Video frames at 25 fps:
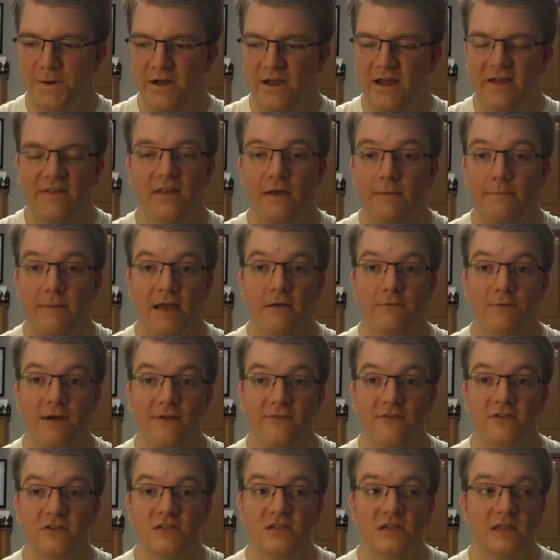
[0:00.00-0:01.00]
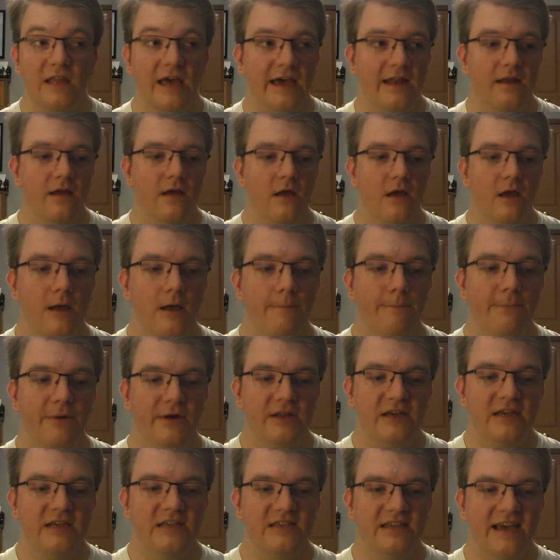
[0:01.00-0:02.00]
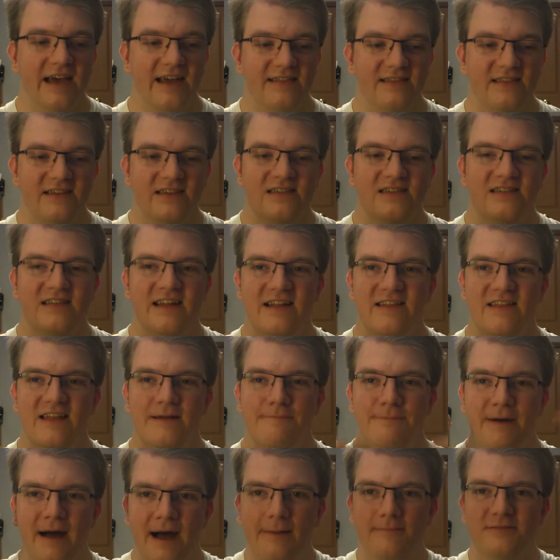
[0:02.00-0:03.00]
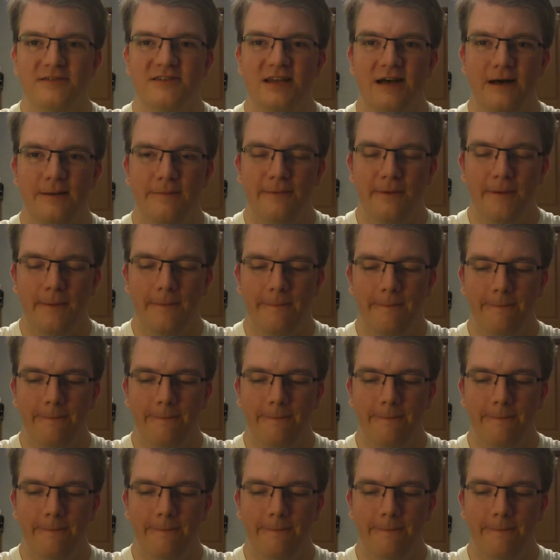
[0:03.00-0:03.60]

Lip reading: and they make reference to that, but he's got this thing that pops up,